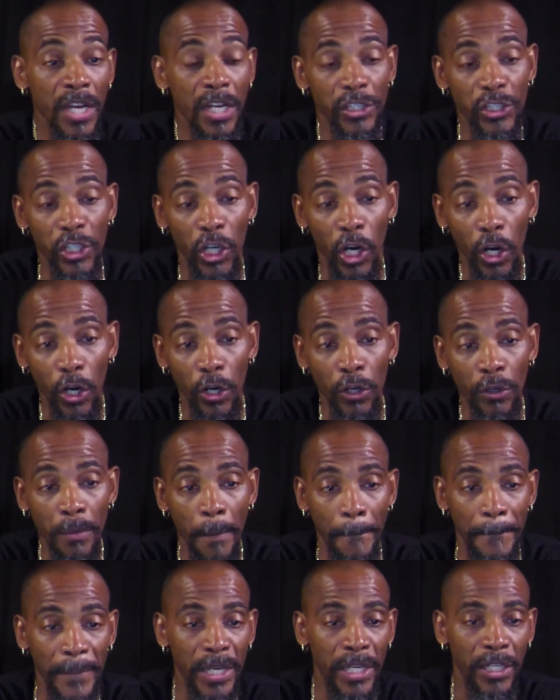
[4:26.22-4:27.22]
To her,
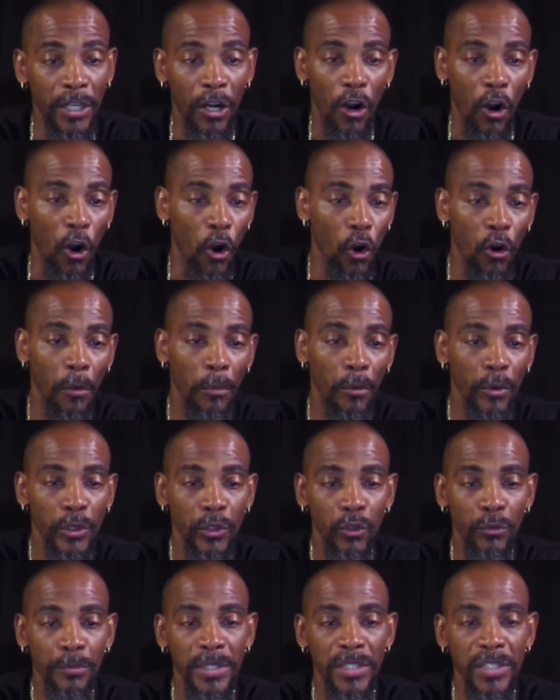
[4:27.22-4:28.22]
men are horrible
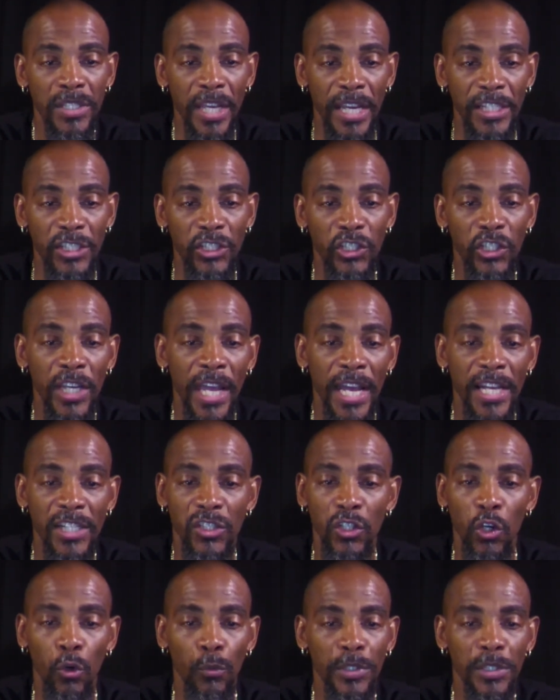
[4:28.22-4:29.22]
humans and she has
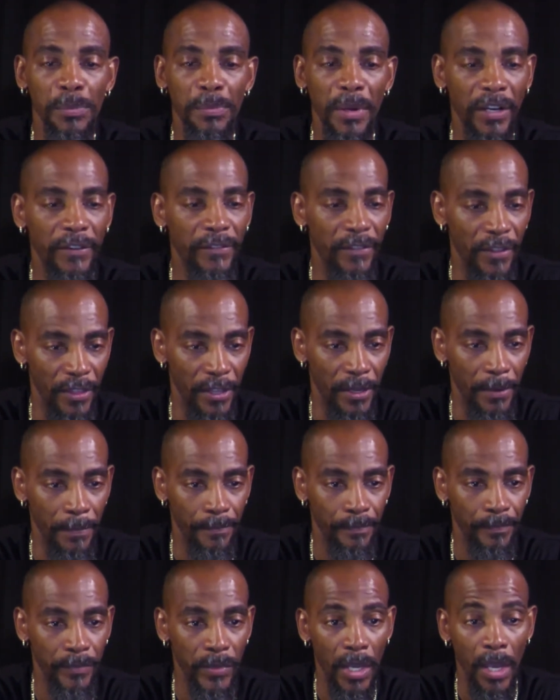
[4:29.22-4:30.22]
no respect for them.
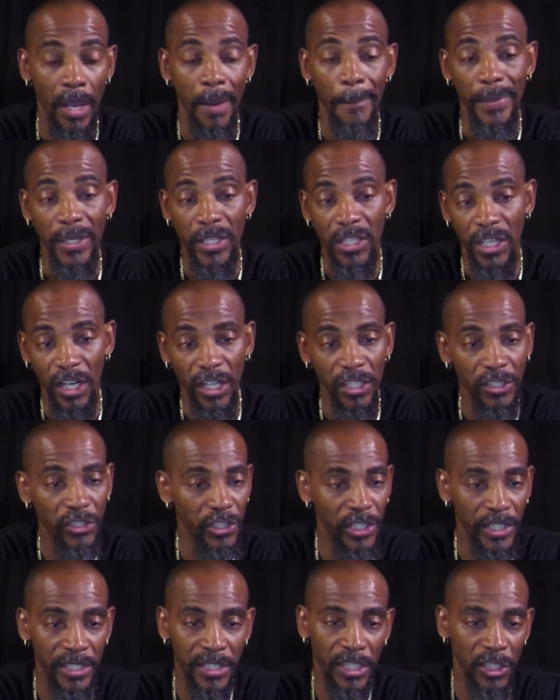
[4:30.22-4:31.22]
Because
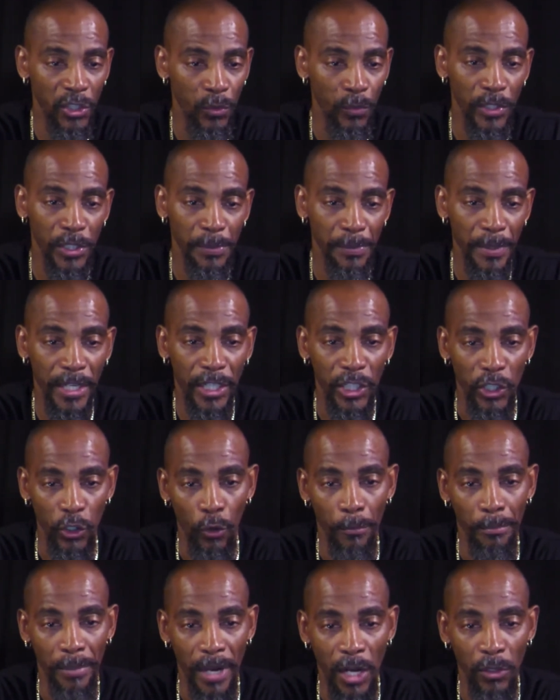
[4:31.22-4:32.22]
she doesn't respect
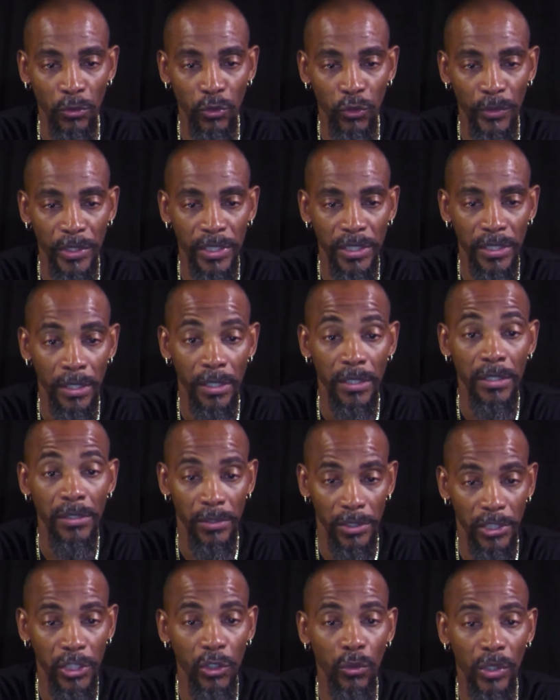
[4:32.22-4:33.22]
your boundaries,
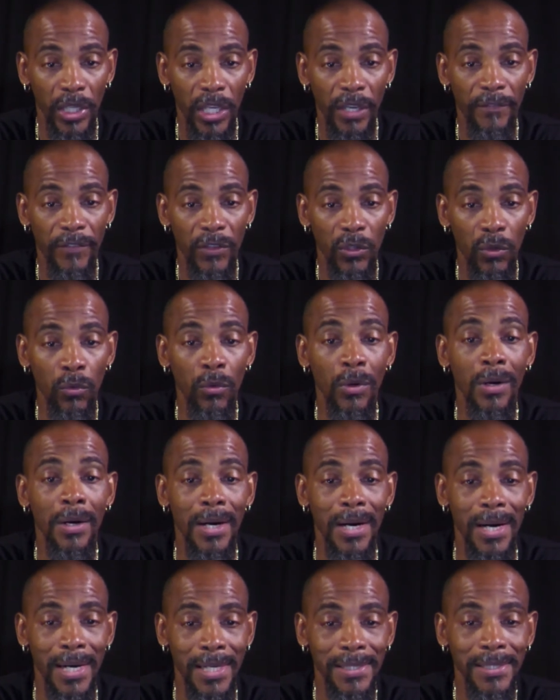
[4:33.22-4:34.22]
she'll give you
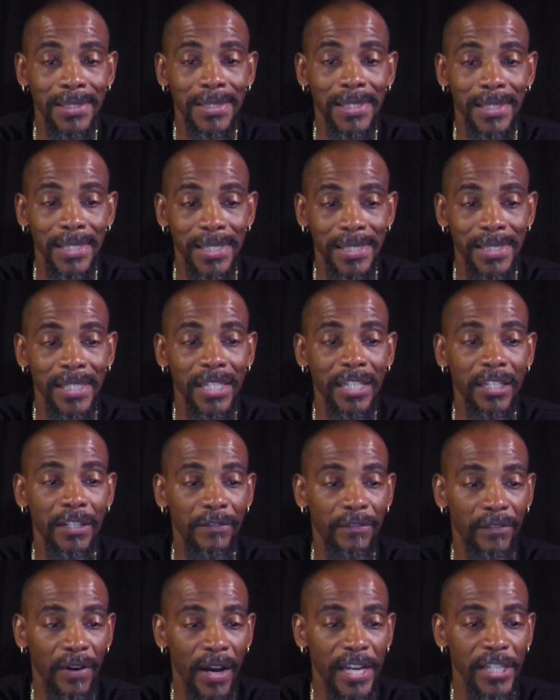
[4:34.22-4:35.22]
unsolicited
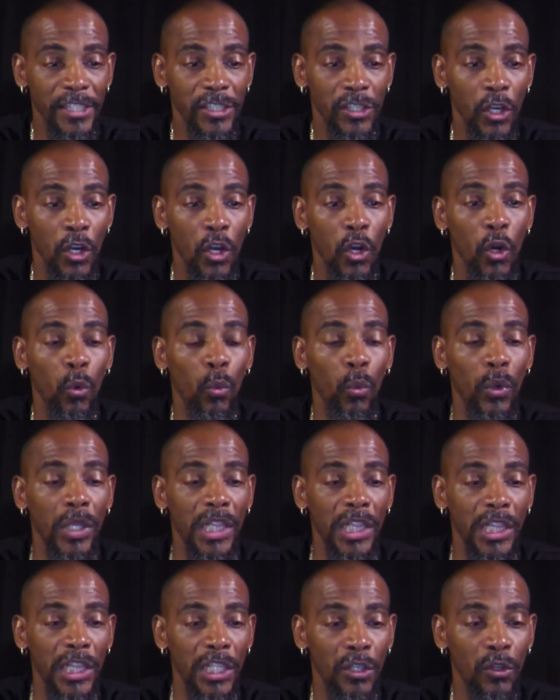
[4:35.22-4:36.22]
advice with
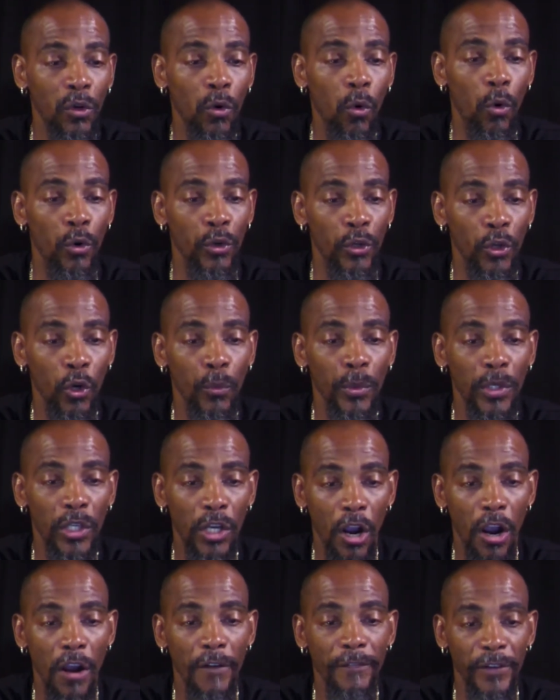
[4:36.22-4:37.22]
little or no
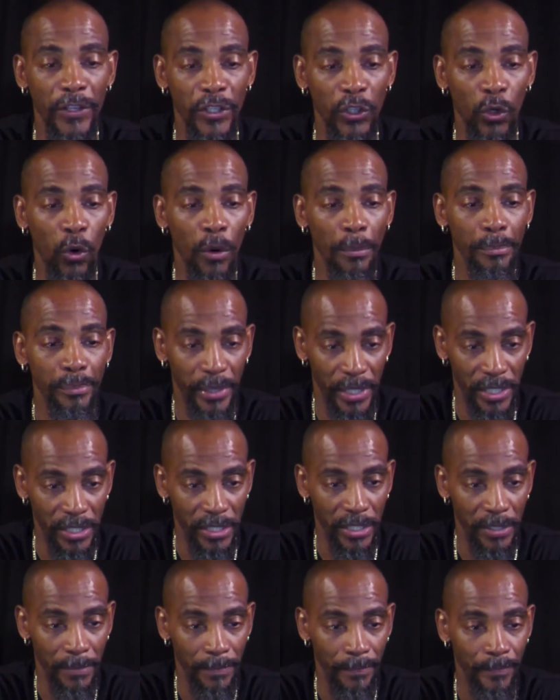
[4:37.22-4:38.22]
regard for your
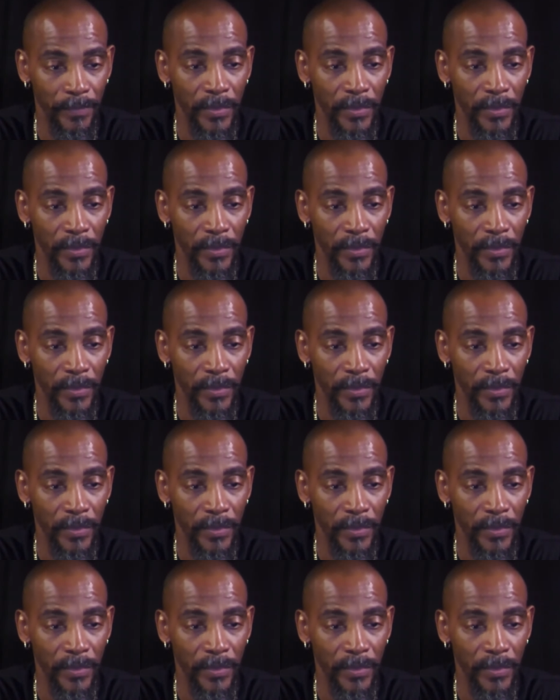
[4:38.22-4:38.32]
opinion.